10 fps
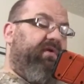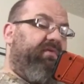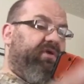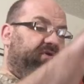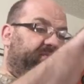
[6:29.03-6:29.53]

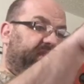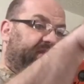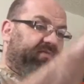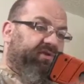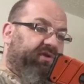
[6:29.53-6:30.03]
you'll be
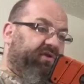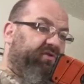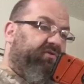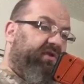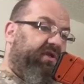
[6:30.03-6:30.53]
able to look
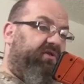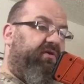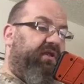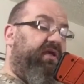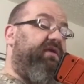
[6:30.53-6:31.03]
through the
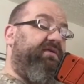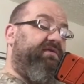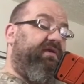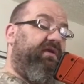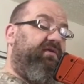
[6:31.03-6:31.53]
acrylic and
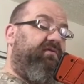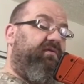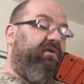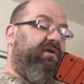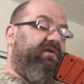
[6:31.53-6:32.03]
see through
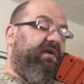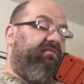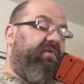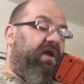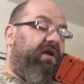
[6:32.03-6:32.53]
it because I
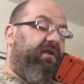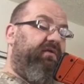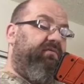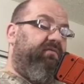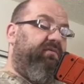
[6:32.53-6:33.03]
got
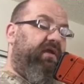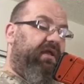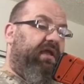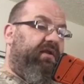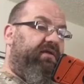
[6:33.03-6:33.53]

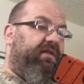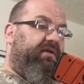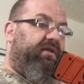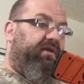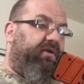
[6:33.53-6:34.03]
a
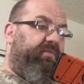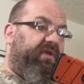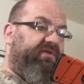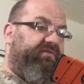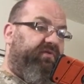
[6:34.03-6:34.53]
clear
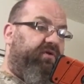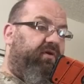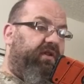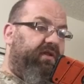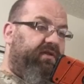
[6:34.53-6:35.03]
piece of
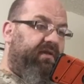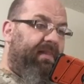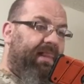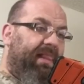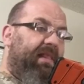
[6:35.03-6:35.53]
acrylic.
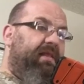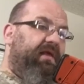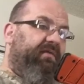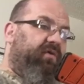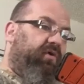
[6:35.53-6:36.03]

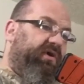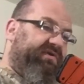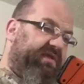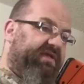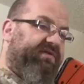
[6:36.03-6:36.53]
Of course,
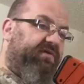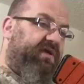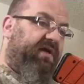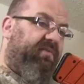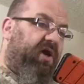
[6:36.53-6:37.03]
this will
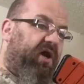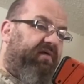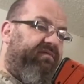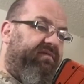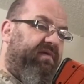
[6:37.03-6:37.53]
come
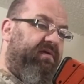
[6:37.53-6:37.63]
off.